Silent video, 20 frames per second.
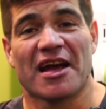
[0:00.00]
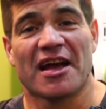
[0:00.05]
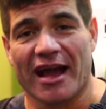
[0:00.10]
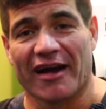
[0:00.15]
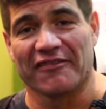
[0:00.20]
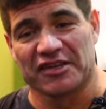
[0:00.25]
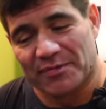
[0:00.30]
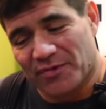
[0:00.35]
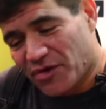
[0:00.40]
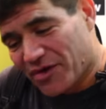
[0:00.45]

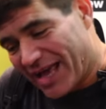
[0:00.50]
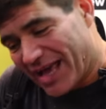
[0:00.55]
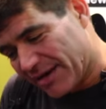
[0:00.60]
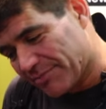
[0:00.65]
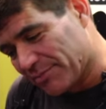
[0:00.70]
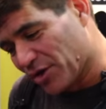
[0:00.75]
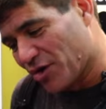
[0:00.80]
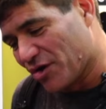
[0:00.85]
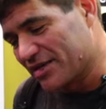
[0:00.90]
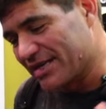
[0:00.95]
Comfortable, get
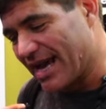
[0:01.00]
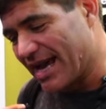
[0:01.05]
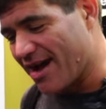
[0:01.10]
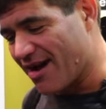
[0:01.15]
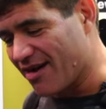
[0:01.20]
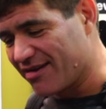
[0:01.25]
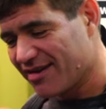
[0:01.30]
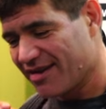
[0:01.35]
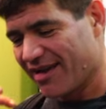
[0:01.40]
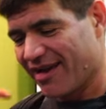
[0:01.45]
them low
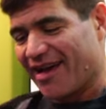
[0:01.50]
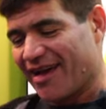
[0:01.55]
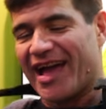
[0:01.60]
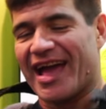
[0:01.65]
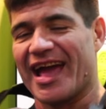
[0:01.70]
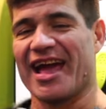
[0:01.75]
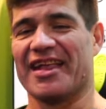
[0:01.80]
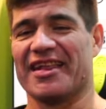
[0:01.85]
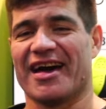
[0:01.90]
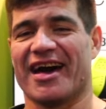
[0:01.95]
down,
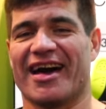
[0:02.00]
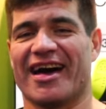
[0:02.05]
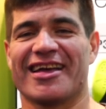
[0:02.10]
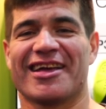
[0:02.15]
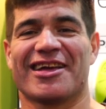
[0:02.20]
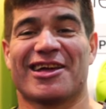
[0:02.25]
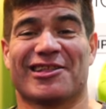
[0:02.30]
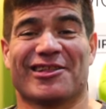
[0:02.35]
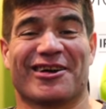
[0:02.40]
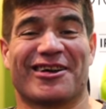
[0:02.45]
and uh,
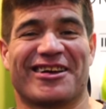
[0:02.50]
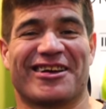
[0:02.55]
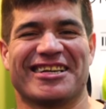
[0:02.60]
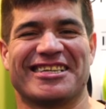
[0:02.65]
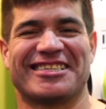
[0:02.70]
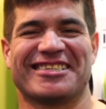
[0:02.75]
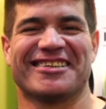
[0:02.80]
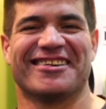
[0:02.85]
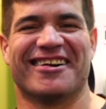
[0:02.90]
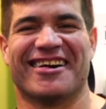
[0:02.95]
you look
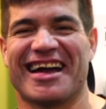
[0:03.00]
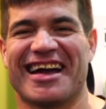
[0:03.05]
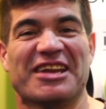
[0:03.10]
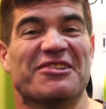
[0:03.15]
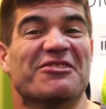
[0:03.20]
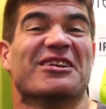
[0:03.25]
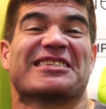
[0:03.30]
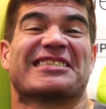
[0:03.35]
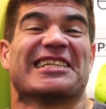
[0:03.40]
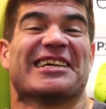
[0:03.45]
good too. And
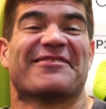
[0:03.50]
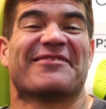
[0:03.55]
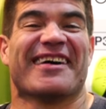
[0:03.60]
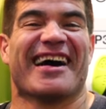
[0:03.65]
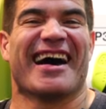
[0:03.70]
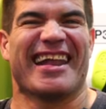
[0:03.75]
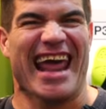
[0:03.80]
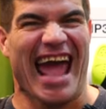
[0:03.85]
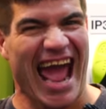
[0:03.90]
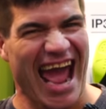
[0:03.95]
who doesn't love
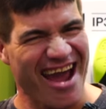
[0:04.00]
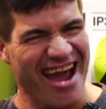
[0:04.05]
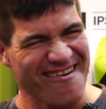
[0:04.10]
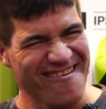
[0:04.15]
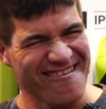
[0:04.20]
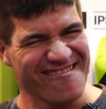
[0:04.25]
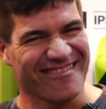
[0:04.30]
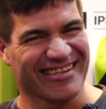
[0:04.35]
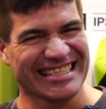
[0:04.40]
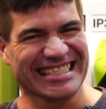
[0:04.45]
that?
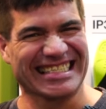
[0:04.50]
Ow!